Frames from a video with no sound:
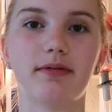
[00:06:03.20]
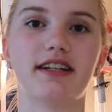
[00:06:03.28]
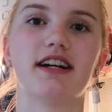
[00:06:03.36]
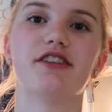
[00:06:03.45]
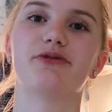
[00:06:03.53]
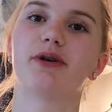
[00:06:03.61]

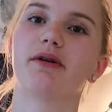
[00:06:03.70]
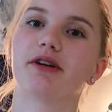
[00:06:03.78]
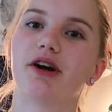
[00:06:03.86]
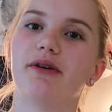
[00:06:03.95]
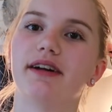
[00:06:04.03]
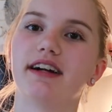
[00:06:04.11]
because where we're
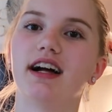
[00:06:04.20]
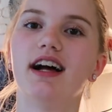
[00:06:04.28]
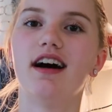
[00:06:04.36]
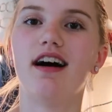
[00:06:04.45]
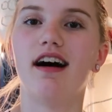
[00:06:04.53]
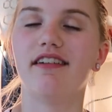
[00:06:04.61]
going
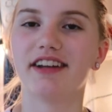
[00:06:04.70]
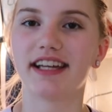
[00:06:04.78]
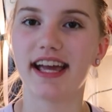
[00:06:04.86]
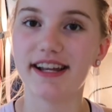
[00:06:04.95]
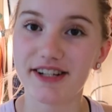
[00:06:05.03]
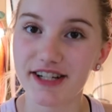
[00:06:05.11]
on
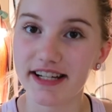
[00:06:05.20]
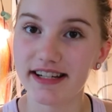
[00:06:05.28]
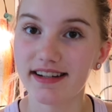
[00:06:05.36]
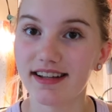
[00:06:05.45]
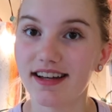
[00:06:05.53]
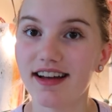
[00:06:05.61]

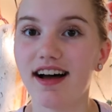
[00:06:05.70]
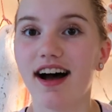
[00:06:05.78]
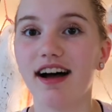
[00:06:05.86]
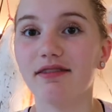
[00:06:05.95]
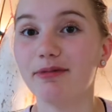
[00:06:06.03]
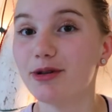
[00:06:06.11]
vacation,
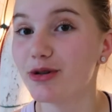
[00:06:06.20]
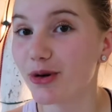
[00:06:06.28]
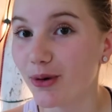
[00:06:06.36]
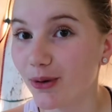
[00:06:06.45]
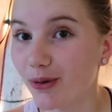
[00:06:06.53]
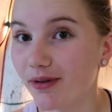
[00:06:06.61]
I've been
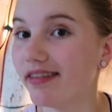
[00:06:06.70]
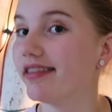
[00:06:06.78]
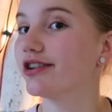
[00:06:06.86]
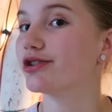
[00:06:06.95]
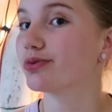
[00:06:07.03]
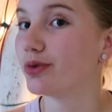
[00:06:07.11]
told that
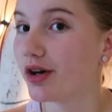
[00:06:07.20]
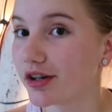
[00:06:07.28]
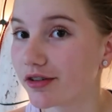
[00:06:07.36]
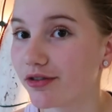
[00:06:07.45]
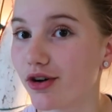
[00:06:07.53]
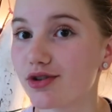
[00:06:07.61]
there's
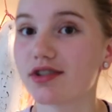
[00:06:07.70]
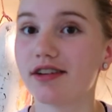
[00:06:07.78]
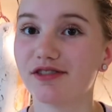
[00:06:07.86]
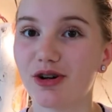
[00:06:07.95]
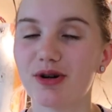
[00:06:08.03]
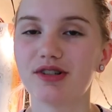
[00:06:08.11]
waterfalls, and
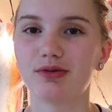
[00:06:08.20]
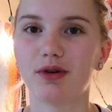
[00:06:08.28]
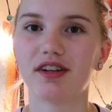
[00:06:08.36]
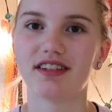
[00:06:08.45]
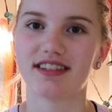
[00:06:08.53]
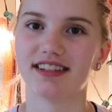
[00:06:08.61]
I've always
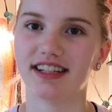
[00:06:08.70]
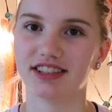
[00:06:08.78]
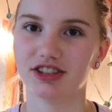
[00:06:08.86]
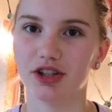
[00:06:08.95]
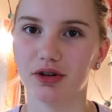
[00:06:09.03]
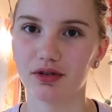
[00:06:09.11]
wanted to
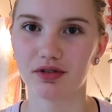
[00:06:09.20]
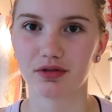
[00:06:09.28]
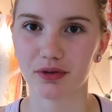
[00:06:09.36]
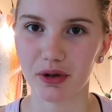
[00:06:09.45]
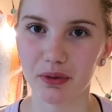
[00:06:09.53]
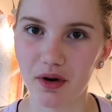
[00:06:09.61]
like go
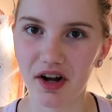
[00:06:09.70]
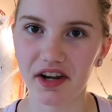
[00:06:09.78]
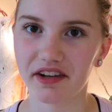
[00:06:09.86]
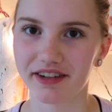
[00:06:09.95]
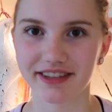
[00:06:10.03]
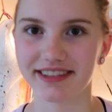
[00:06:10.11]
through
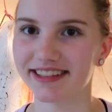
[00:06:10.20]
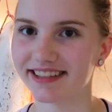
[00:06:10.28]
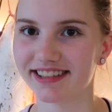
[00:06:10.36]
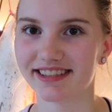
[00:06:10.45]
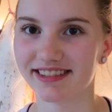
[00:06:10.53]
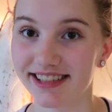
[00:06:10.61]
one or at
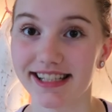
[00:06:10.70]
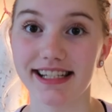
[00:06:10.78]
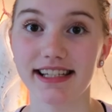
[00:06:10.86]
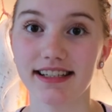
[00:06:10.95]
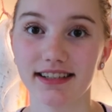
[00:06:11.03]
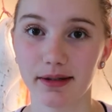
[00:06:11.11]
least
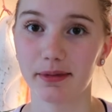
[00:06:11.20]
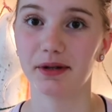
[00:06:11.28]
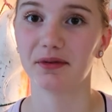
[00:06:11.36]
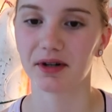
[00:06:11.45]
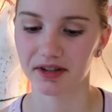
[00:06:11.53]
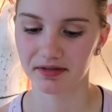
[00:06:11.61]
see a big
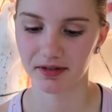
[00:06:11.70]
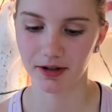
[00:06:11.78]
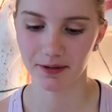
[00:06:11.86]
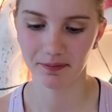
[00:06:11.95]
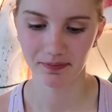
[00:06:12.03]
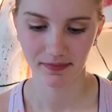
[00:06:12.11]

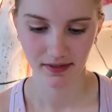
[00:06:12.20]
waterfall,